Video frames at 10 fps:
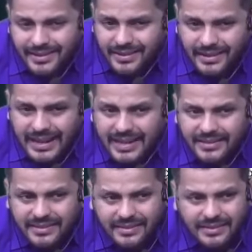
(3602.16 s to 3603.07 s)

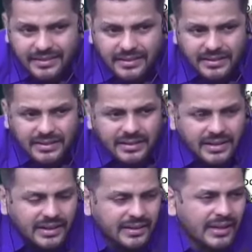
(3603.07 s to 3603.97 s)
Reliance, he
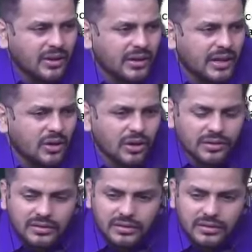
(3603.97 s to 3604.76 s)
is like, okay, go.